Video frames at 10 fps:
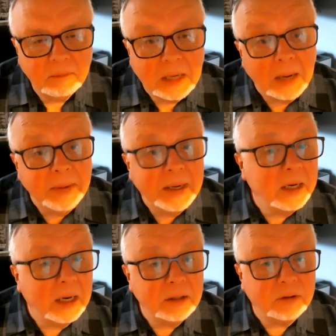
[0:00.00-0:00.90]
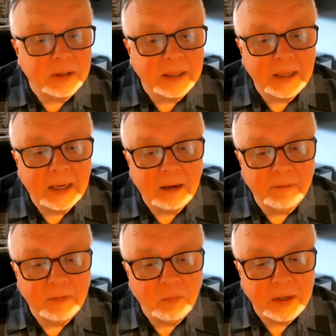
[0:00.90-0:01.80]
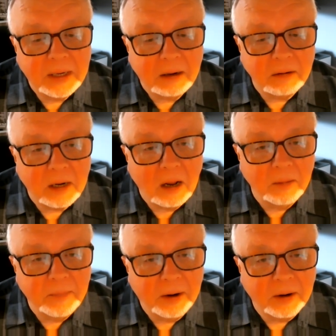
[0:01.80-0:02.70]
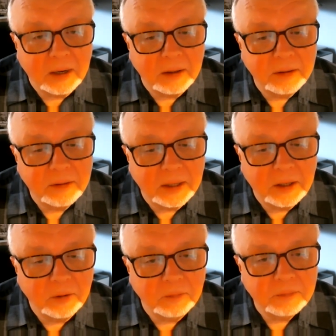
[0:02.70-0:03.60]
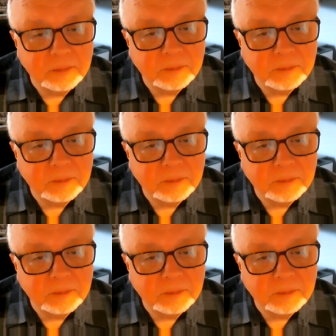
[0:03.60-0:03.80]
coming country that we now call America. Thank you.